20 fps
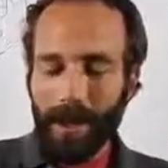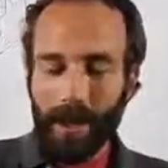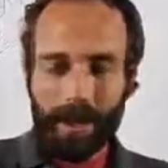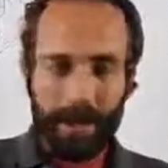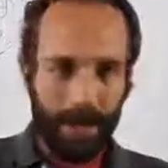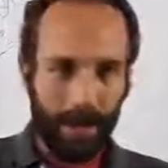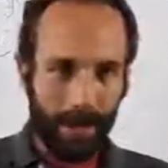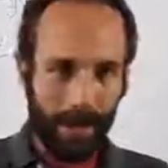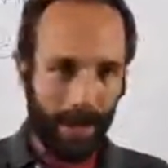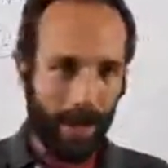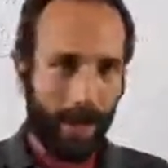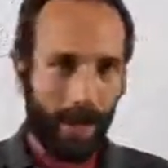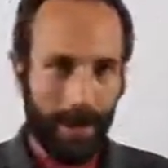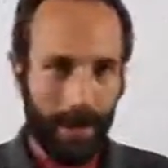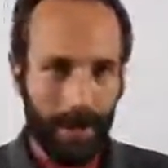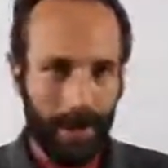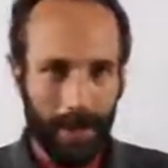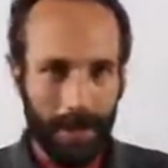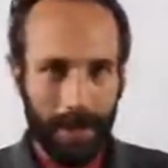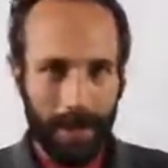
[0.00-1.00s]
I started
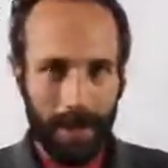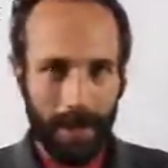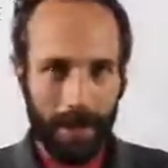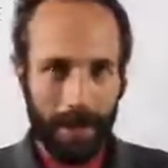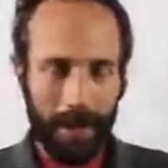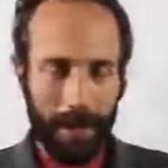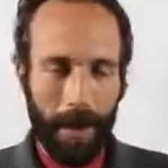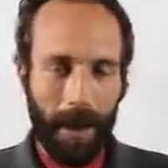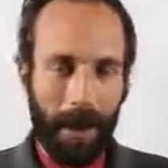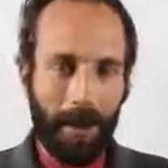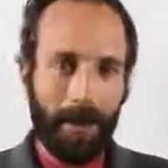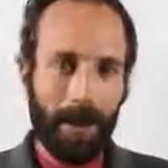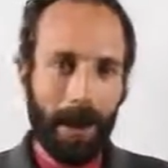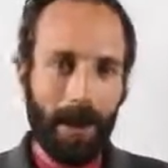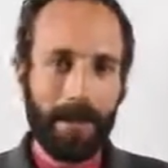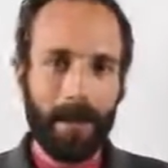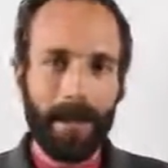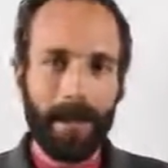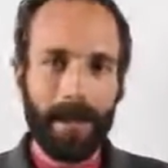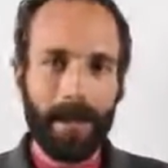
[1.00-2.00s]
thinking about
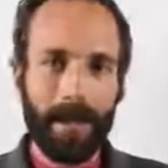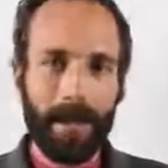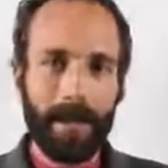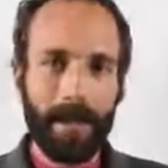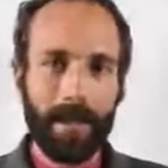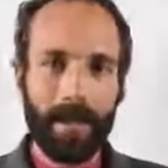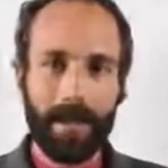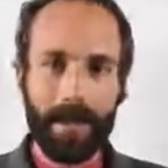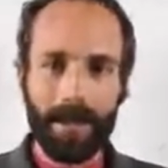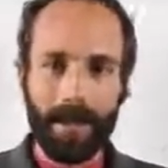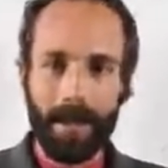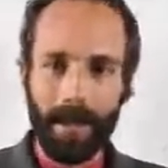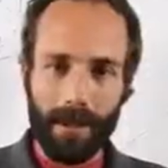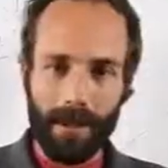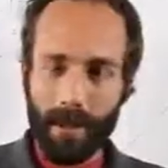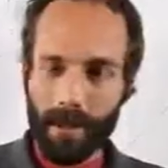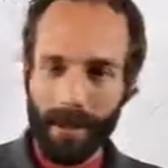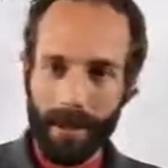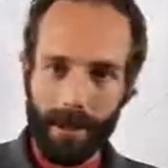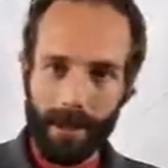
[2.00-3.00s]
how we can test this, you
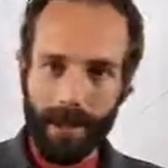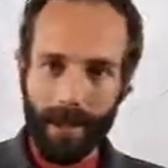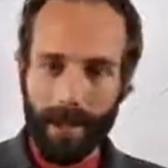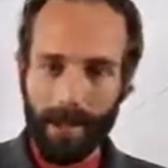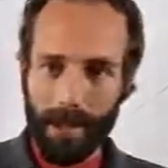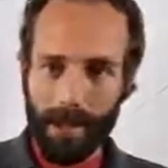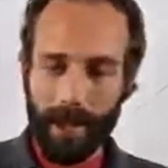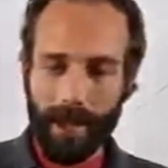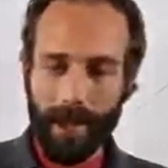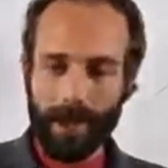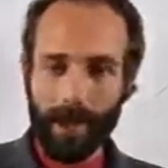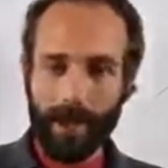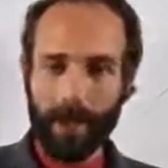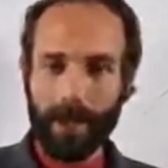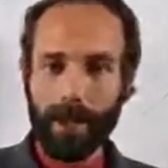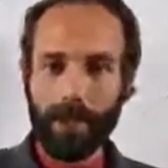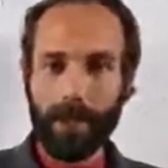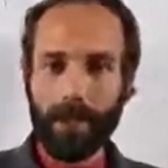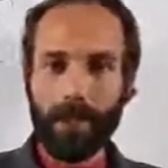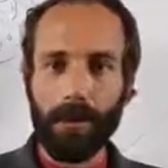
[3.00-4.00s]
know, the candle
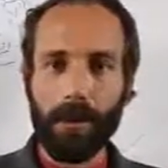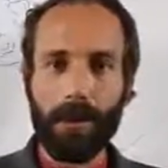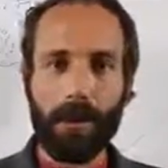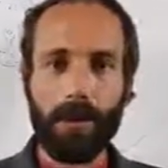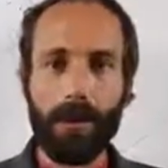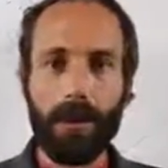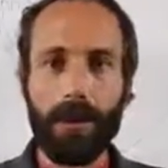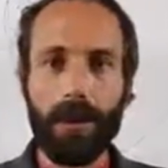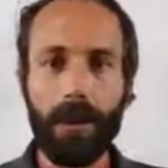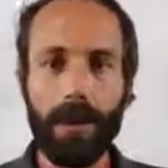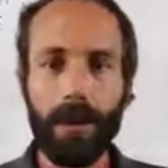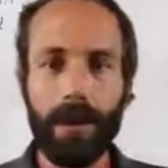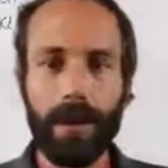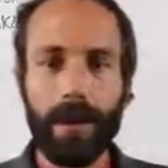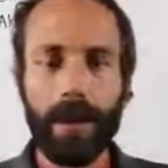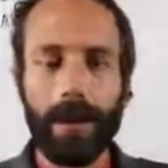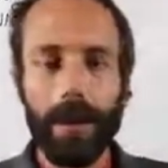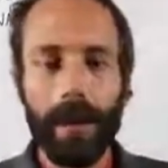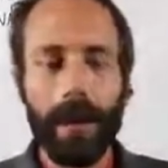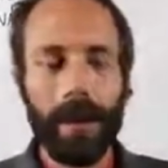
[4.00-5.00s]
experiment more and more,
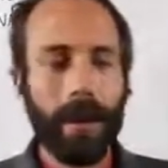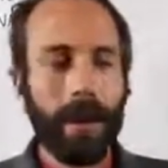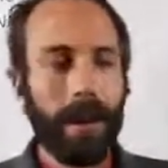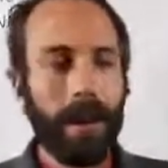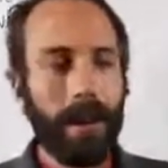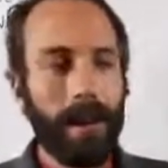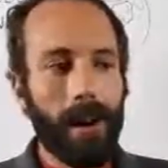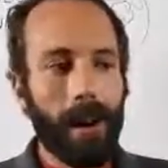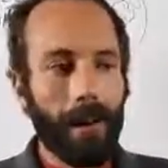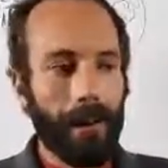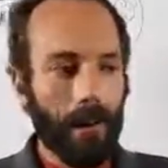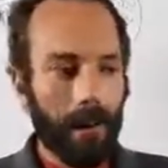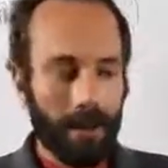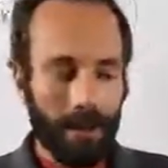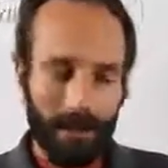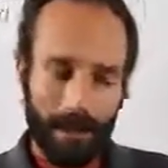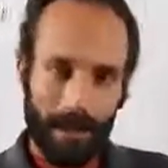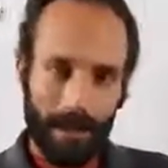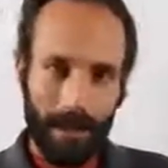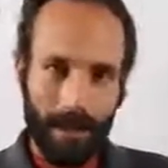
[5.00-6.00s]
and I
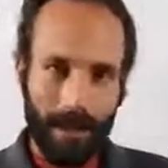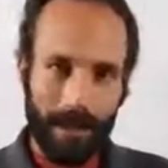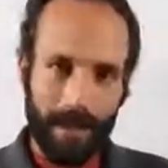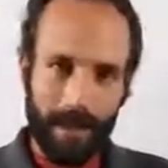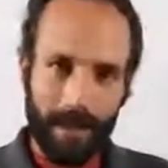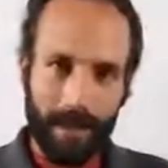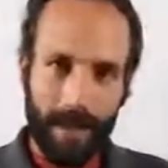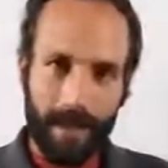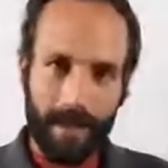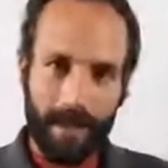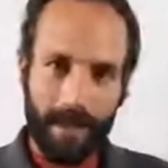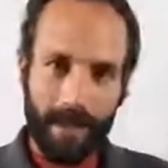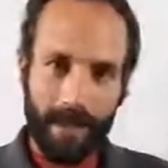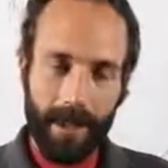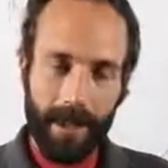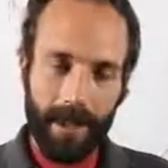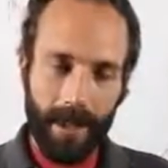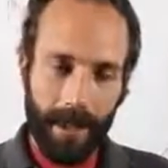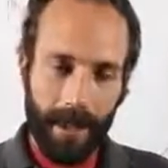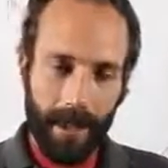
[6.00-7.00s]
started looking at this last
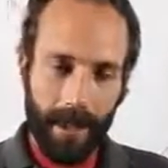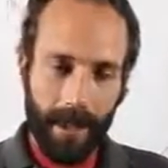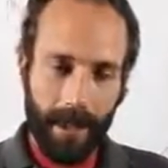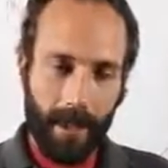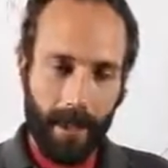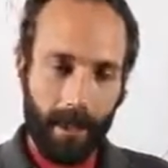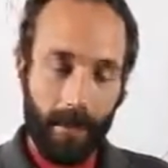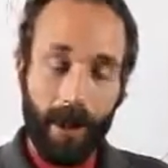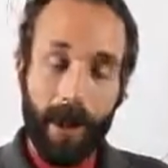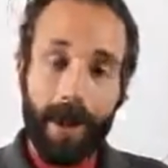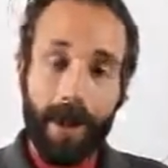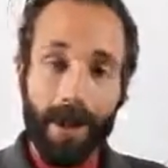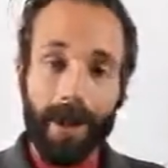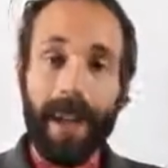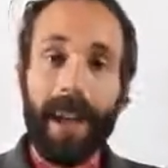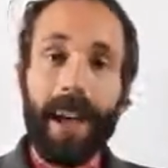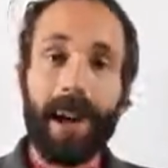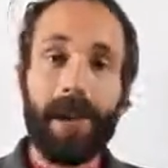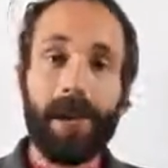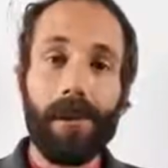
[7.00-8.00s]
night. Right
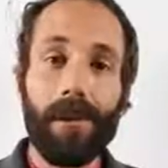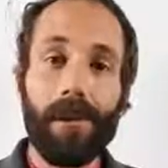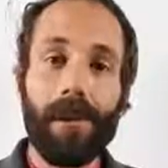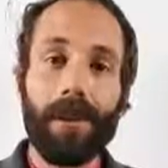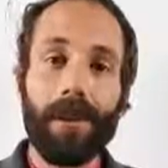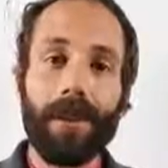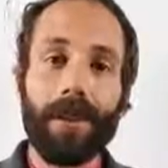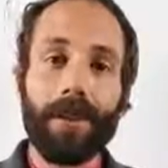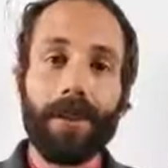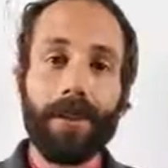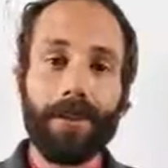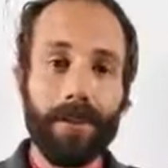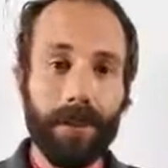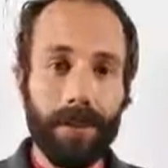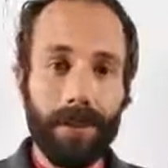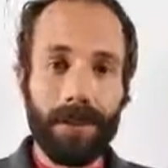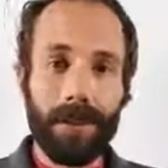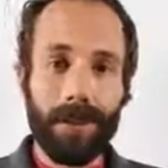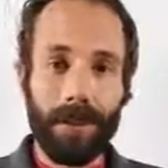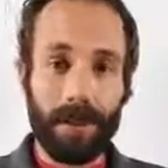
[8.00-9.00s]
now, the
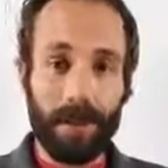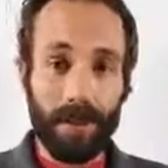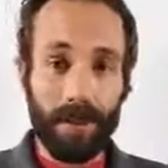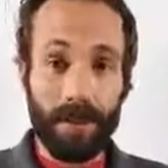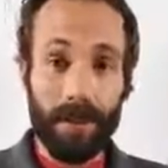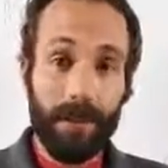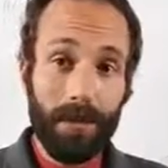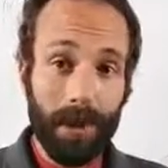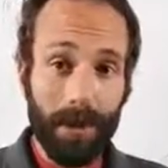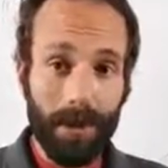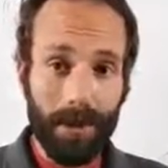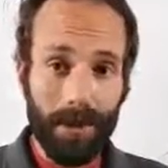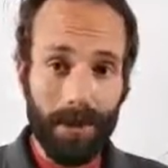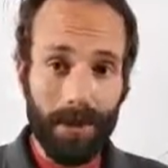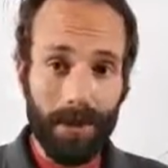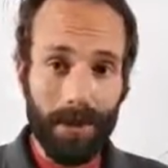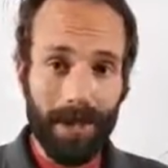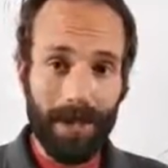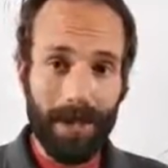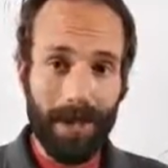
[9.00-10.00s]
moon is a super
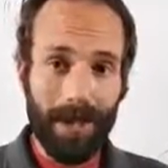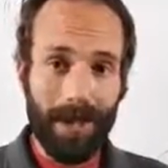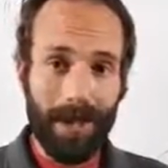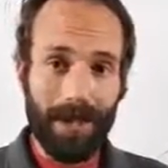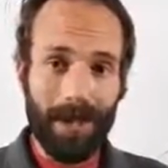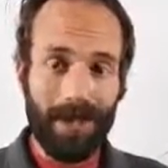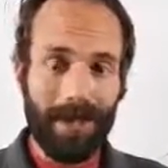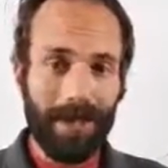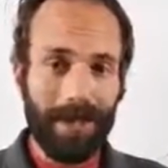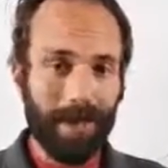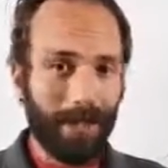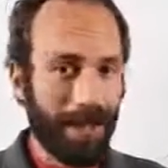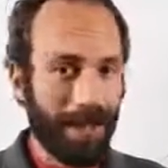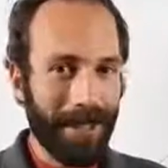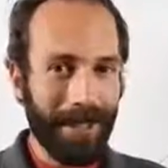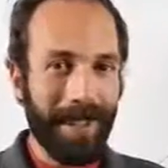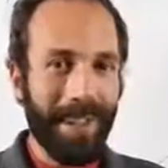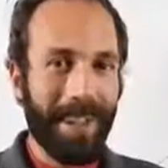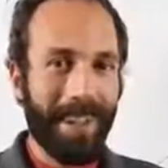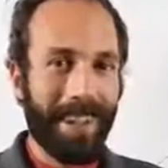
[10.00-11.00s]
moon. We're
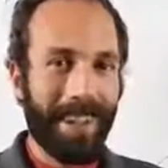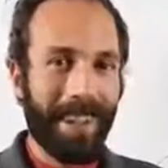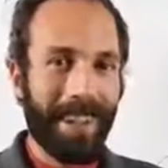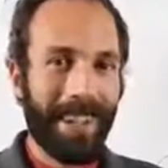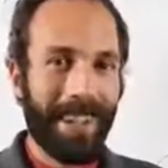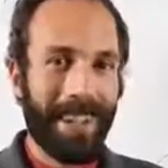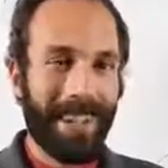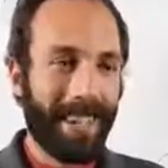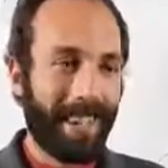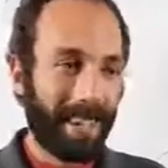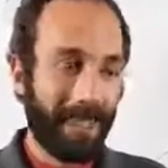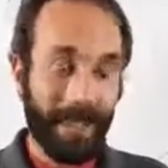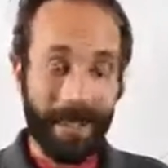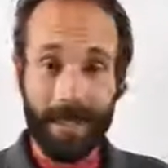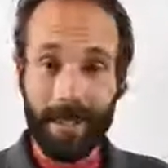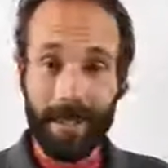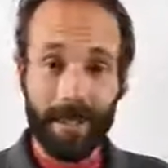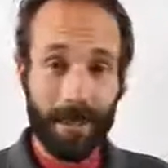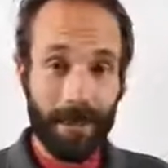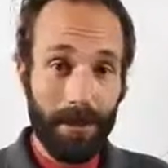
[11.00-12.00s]
in luck. It's
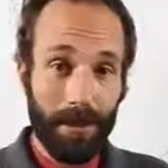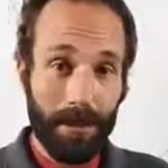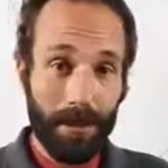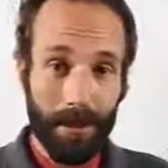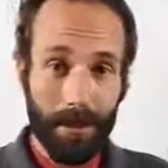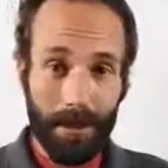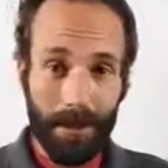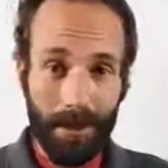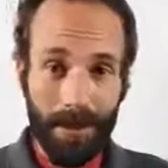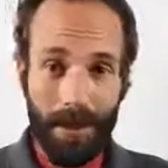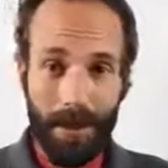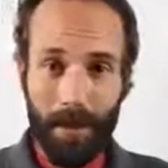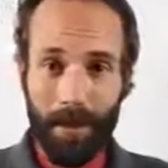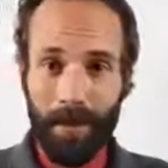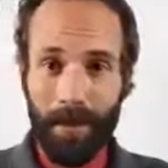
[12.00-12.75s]
a new moon.